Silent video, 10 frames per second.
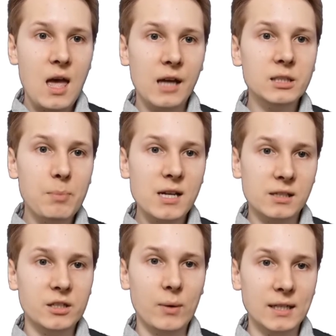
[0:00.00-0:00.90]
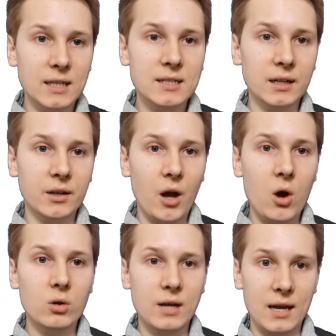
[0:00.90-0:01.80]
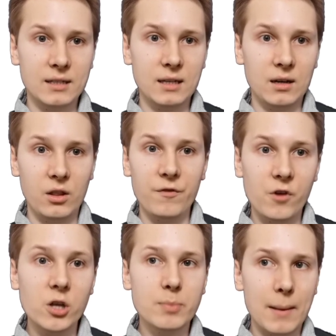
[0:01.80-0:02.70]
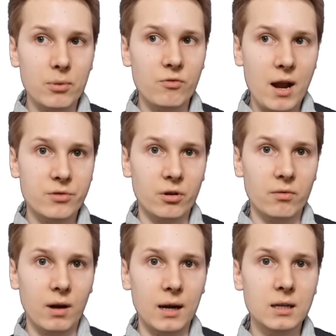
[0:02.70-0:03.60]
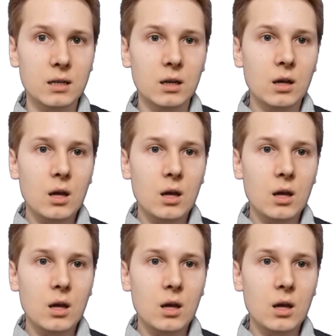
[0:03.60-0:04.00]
especially to existing code, as in the first paper Retrowrite.